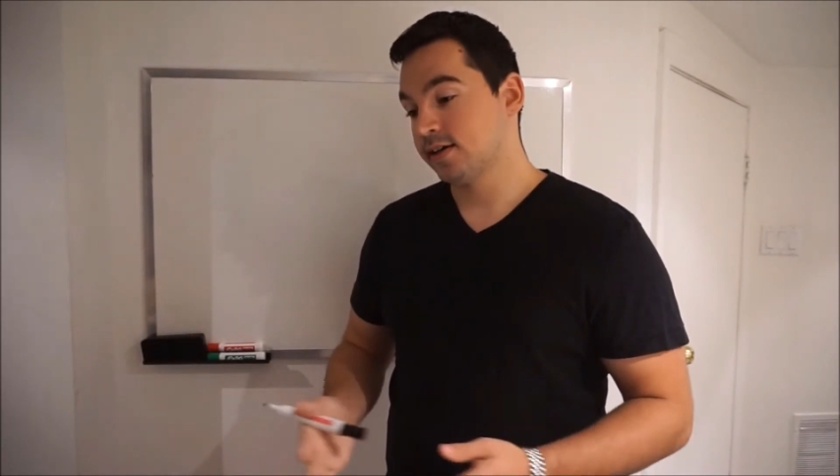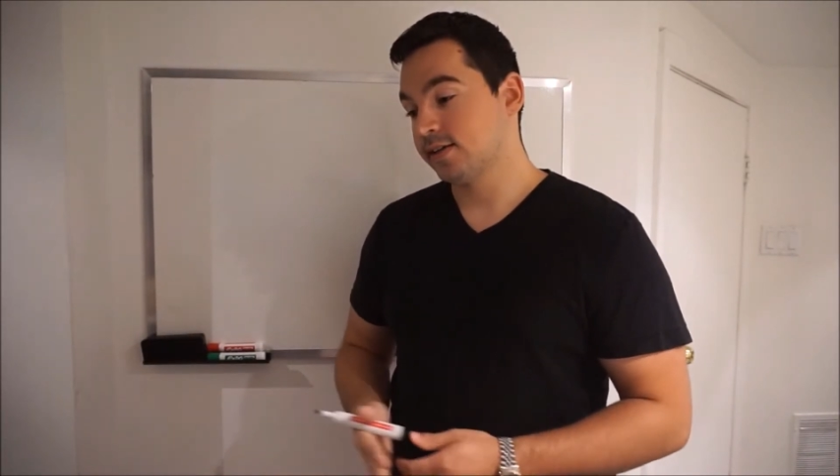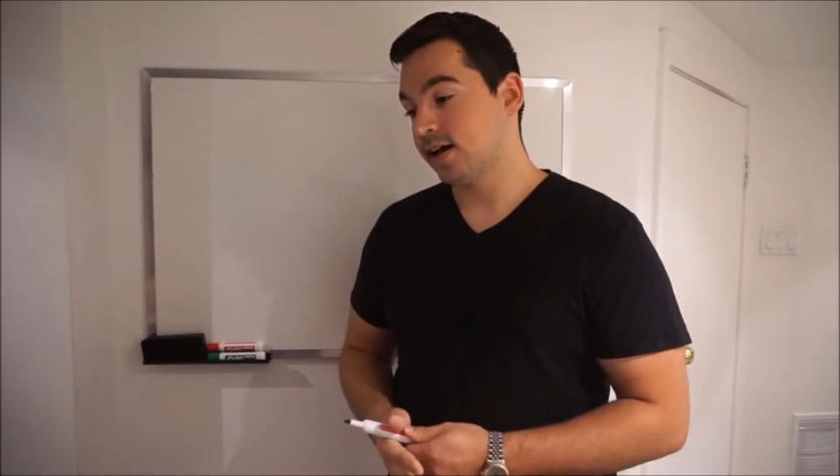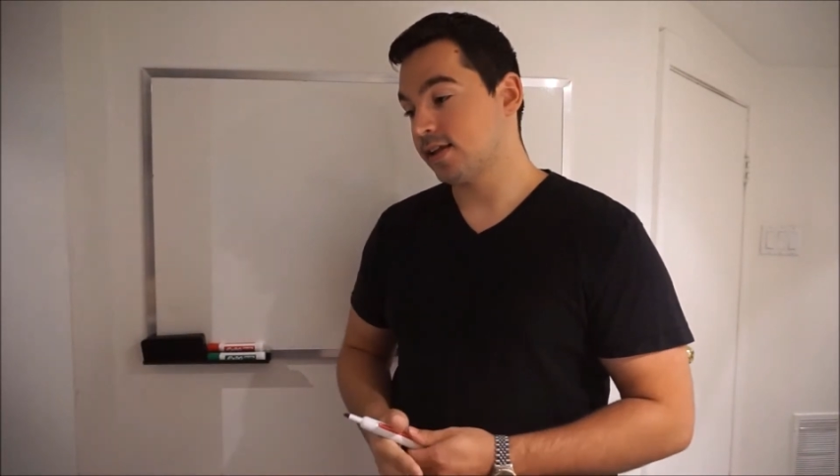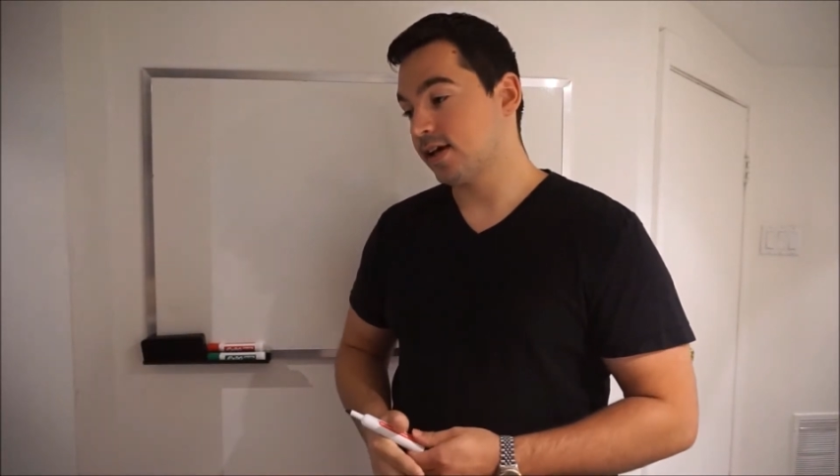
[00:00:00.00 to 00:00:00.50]

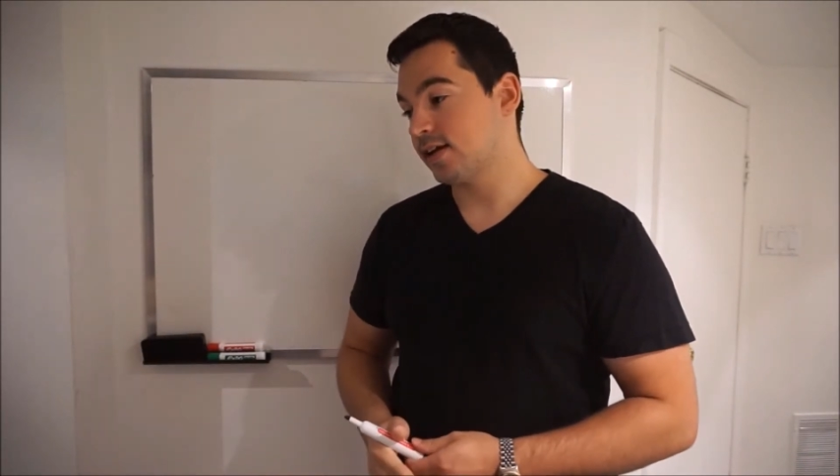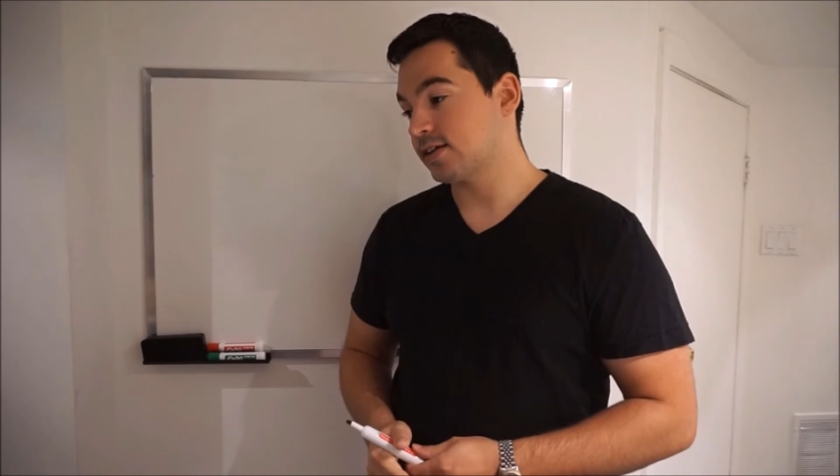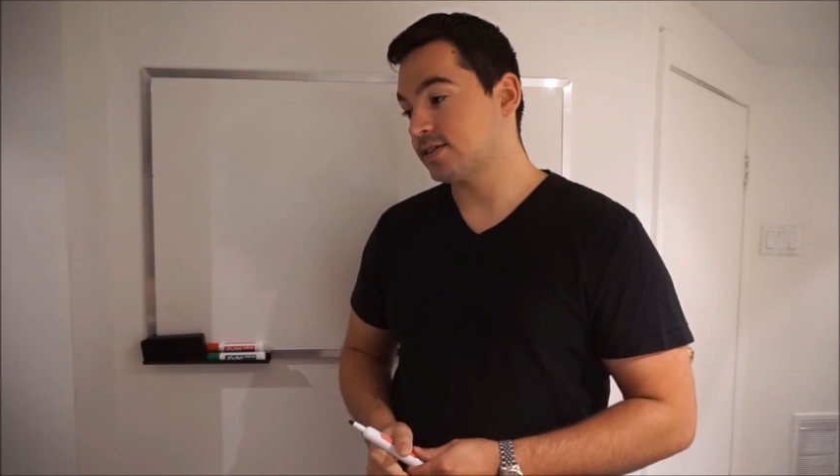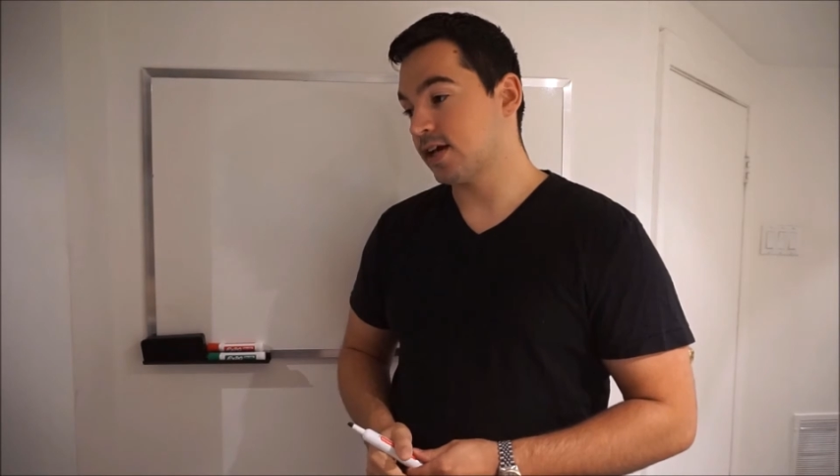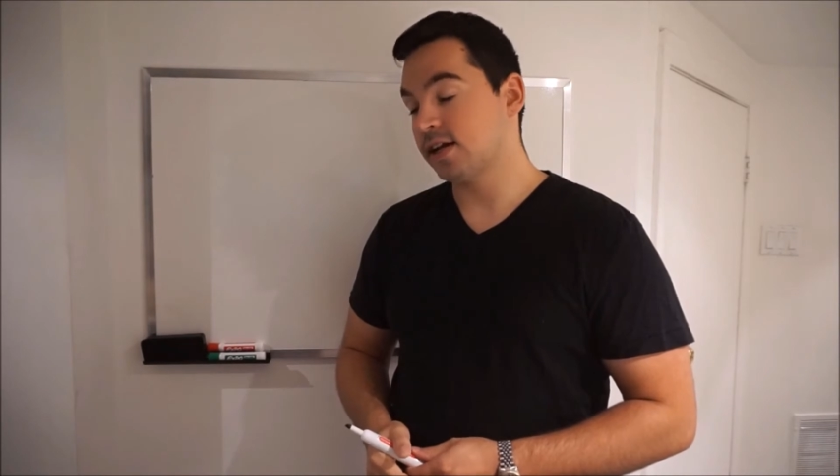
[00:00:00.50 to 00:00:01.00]
Not that
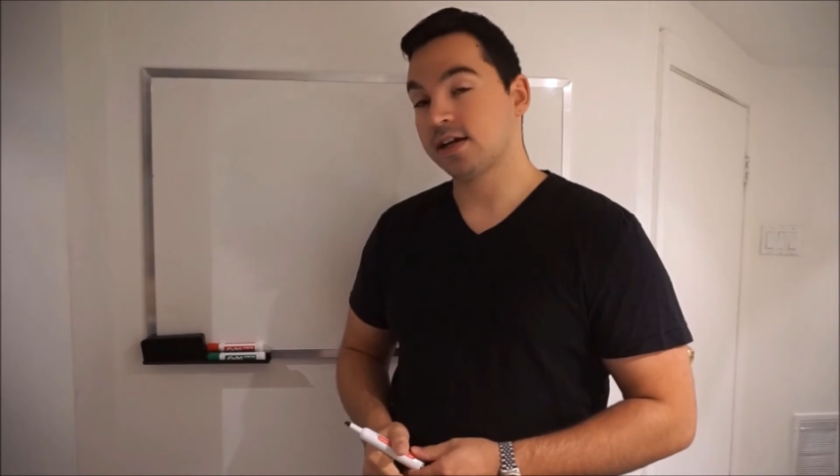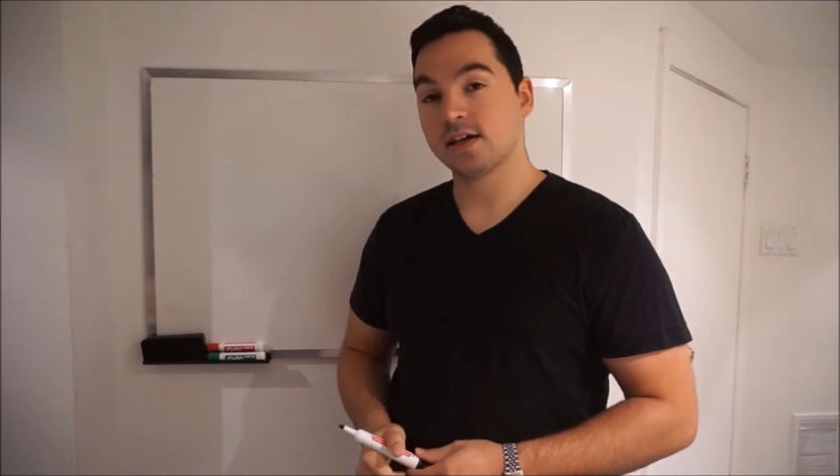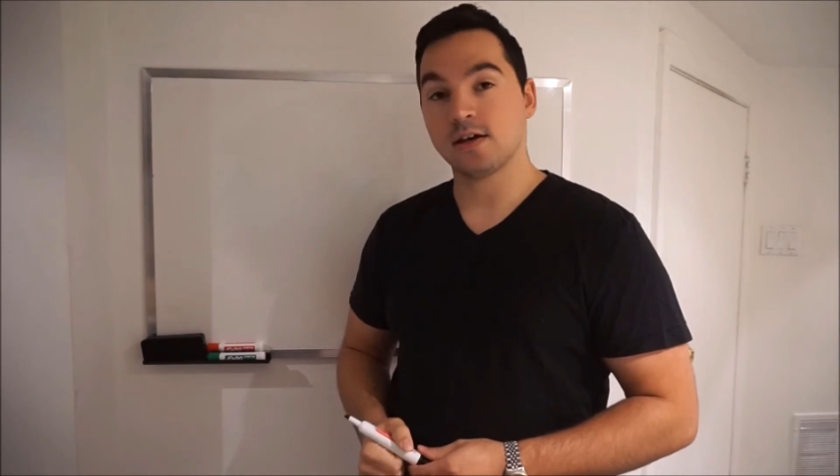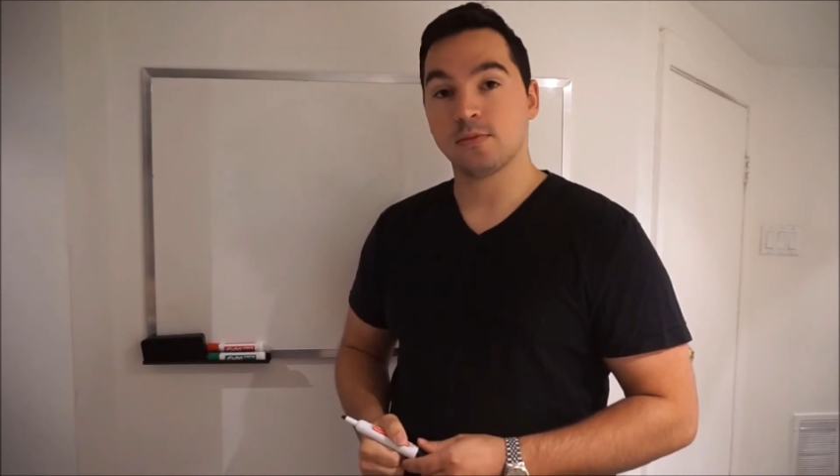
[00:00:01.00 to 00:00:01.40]
exciting,